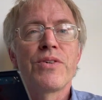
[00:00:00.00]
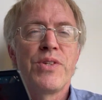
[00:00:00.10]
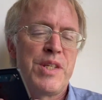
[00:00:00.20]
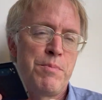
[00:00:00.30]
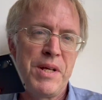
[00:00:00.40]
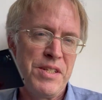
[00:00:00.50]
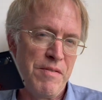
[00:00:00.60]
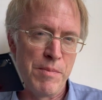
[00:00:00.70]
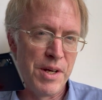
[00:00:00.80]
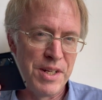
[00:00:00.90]
So there's peace of
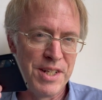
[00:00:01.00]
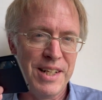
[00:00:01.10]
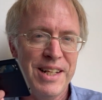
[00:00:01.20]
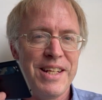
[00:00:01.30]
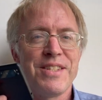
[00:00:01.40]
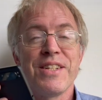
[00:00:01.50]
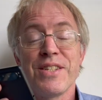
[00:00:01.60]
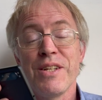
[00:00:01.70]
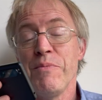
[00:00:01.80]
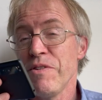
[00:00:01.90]
mind, at least, in
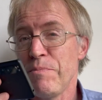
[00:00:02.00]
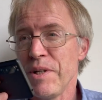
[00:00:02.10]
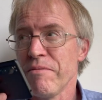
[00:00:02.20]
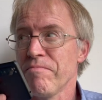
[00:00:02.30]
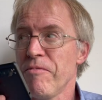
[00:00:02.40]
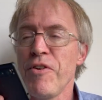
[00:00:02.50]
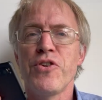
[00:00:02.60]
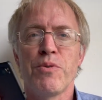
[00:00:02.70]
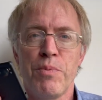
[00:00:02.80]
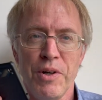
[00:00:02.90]
terms of being
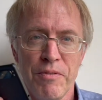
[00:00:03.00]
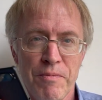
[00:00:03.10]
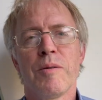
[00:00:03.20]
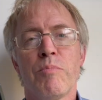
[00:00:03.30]
future-proof.